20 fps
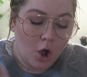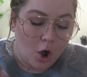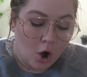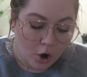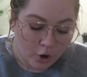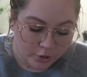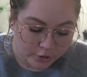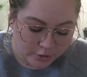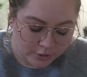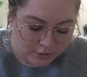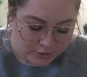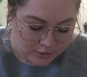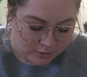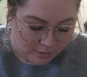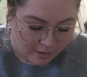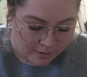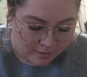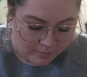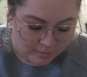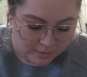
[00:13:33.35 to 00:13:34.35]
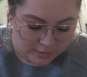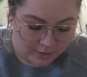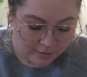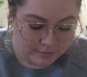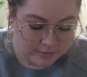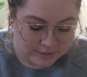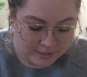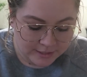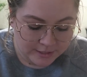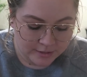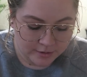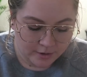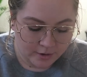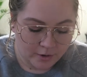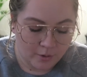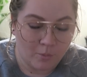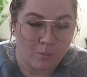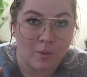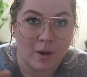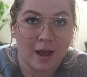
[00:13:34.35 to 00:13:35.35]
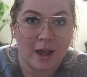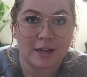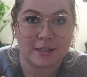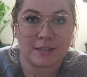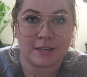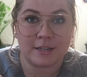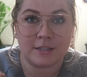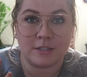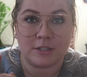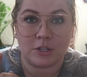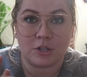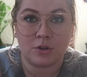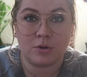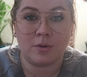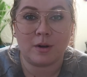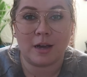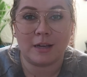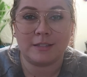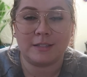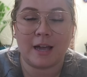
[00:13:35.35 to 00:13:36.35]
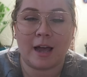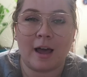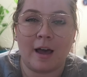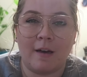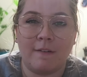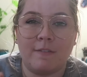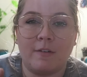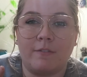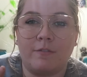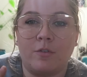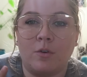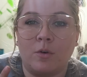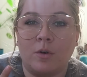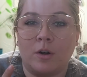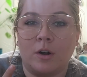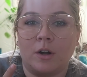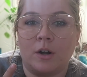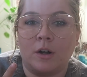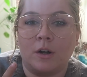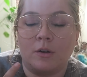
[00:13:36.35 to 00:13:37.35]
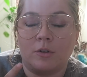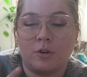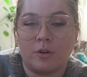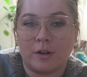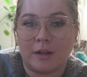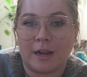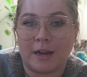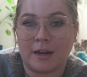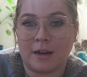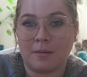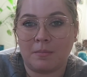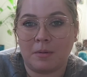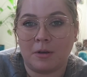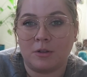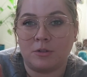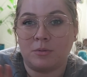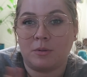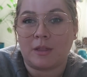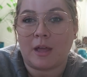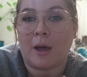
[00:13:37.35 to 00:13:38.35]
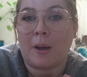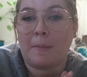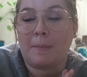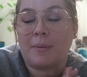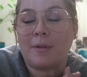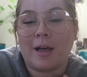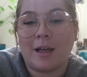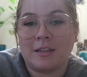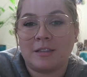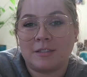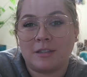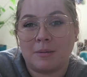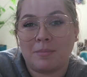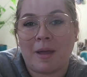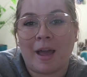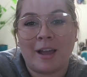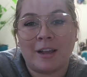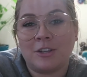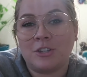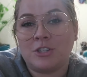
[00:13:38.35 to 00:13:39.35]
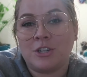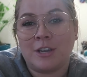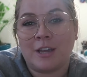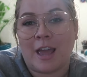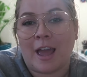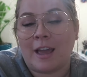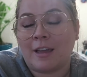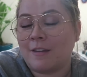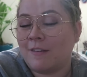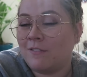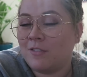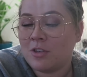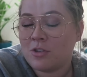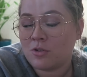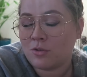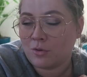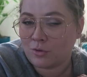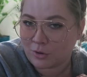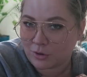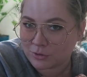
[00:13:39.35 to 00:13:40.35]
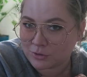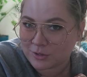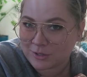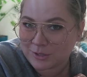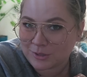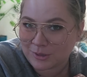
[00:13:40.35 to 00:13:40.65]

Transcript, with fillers: harder. So I would love to hear what ideas you guys have for creating meals without plastic packaging at conventional grocery